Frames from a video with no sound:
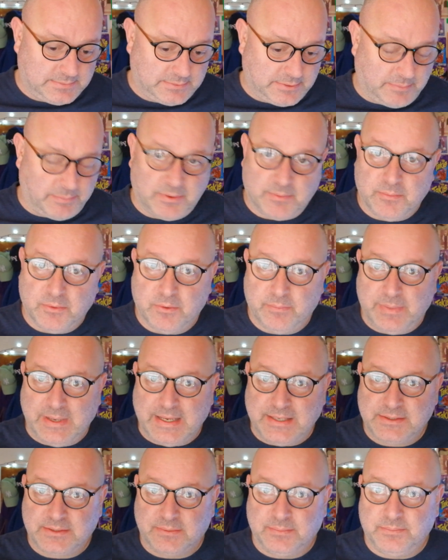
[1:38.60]
a couple of more
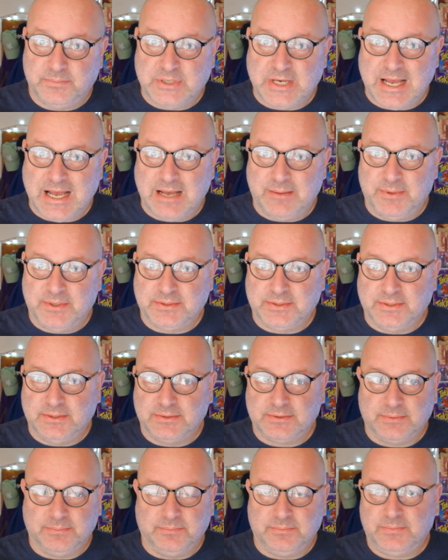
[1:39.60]
bits, some jammers and
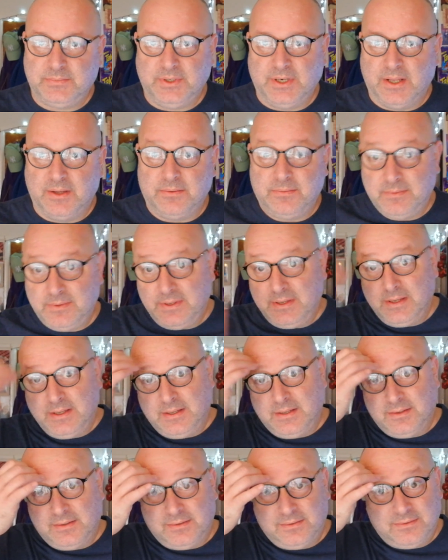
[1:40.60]
some, you know,
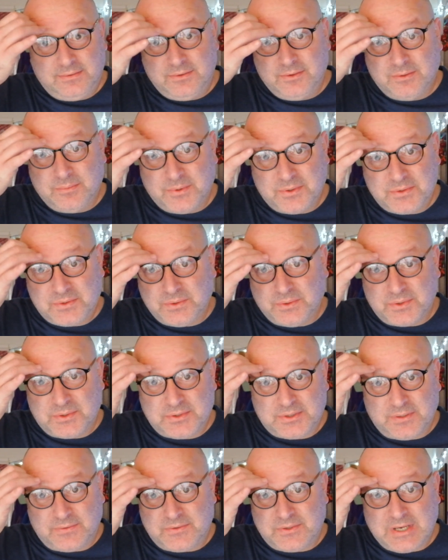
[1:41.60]
normal sort of
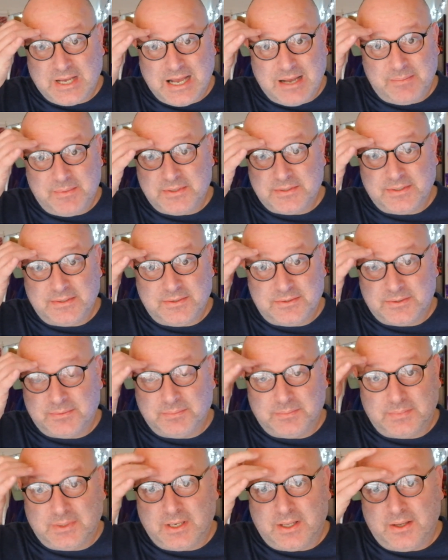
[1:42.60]
stuff, jammers and
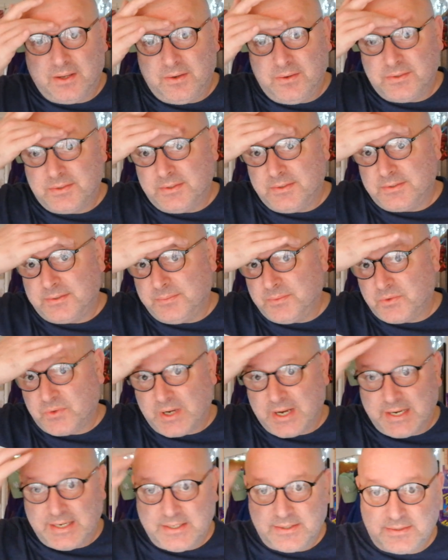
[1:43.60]
some clothes and some
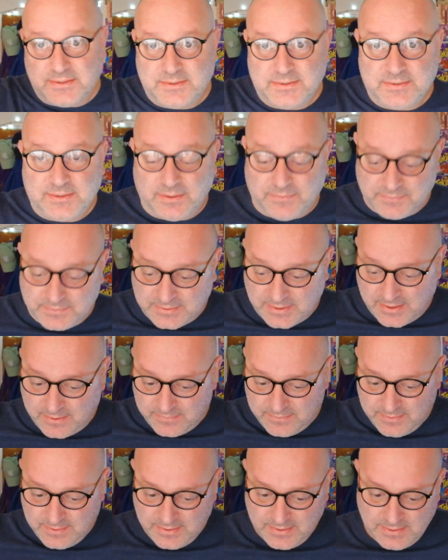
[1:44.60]
trainers and stuff.
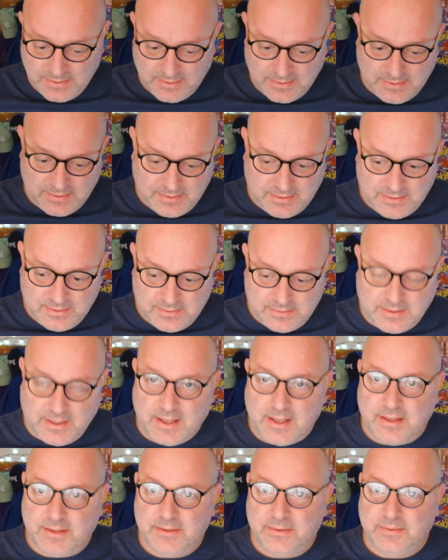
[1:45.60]
So,
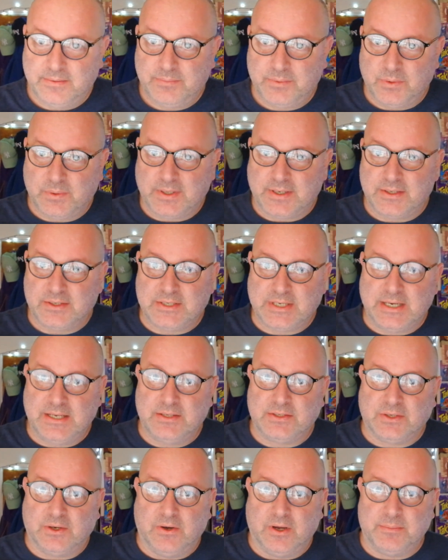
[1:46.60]
yeah, we all had a
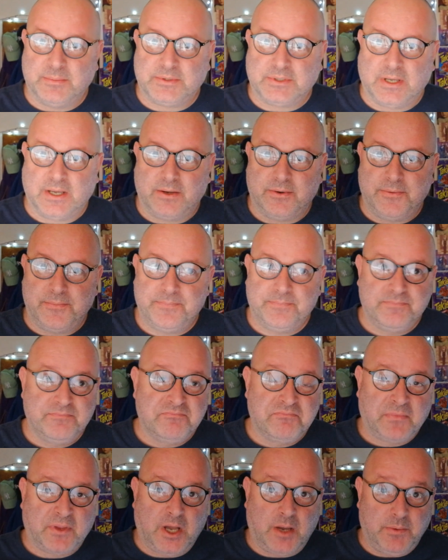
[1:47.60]
chilling time. So, I
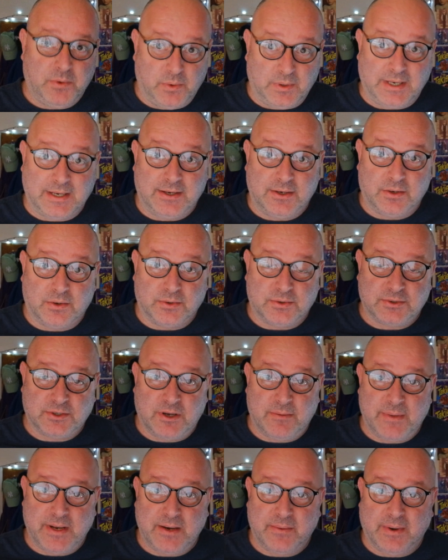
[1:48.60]
hope you all had a good
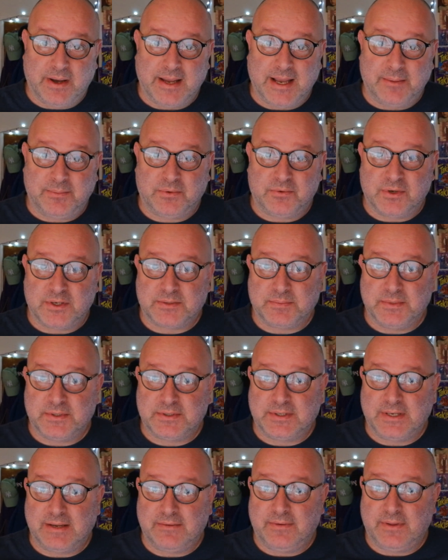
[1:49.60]
time anyway at
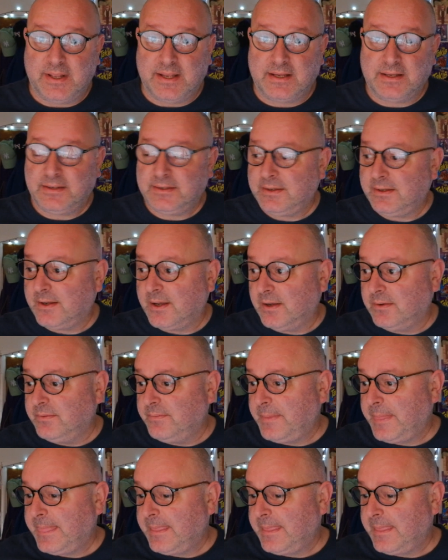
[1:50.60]
Christmas and everything. You know,